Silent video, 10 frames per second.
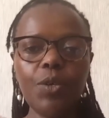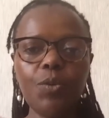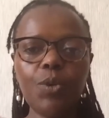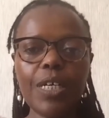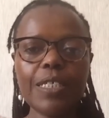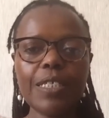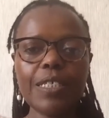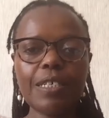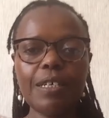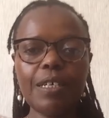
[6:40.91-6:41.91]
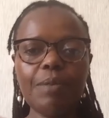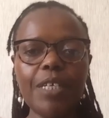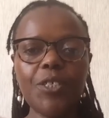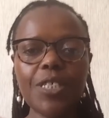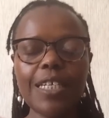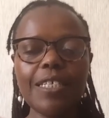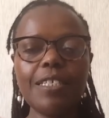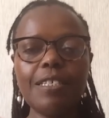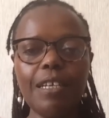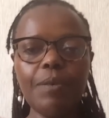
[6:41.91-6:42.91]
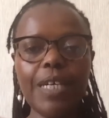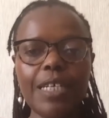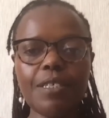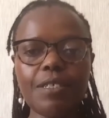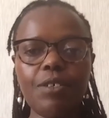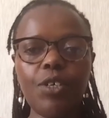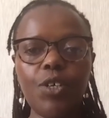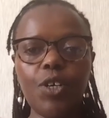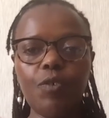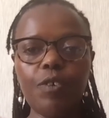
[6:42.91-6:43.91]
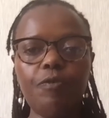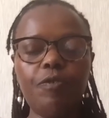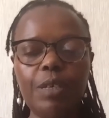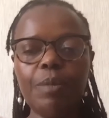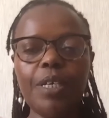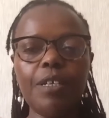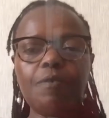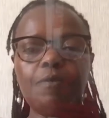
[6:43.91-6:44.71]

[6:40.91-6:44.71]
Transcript: was they just had a silhouette of a female